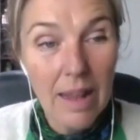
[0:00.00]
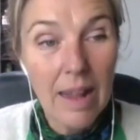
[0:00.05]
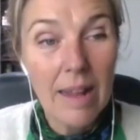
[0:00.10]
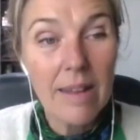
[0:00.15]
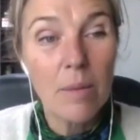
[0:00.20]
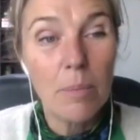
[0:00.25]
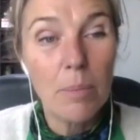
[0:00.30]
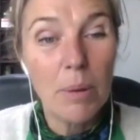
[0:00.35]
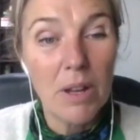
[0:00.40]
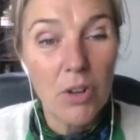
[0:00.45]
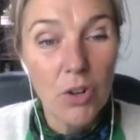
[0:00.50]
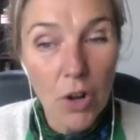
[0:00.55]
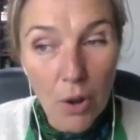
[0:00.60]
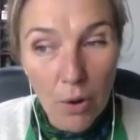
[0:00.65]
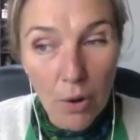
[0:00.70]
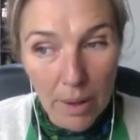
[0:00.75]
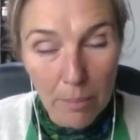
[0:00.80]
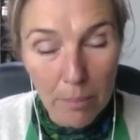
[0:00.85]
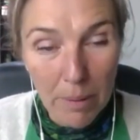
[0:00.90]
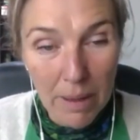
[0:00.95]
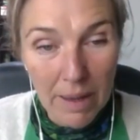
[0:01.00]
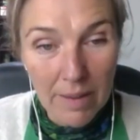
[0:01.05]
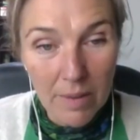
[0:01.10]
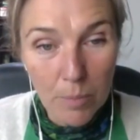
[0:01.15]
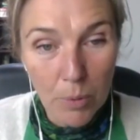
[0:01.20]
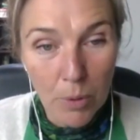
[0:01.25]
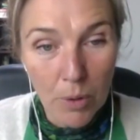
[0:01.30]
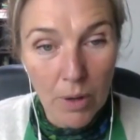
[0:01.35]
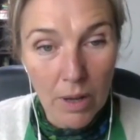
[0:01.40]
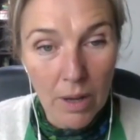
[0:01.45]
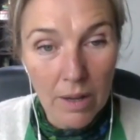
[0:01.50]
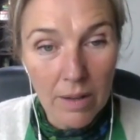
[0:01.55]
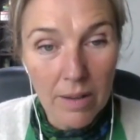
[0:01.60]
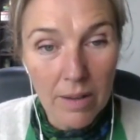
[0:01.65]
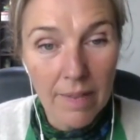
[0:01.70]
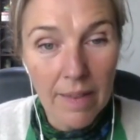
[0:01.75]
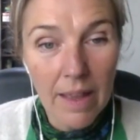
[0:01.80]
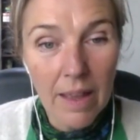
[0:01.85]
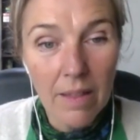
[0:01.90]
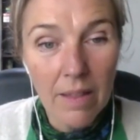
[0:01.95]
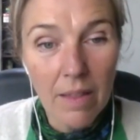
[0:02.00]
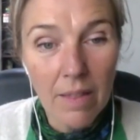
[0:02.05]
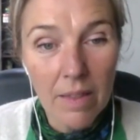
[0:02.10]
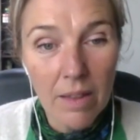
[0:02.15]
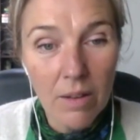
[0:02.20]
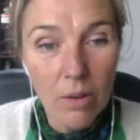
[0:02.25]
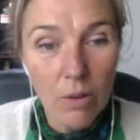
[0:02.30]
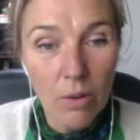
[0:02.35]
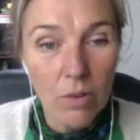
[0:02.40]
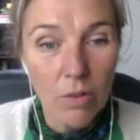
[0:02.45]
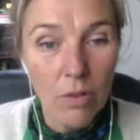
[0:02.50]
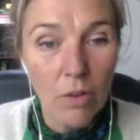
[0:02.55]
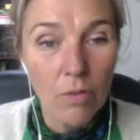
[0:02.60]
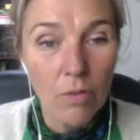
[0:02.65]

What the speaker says: That's a petroleum-based product, and the doctors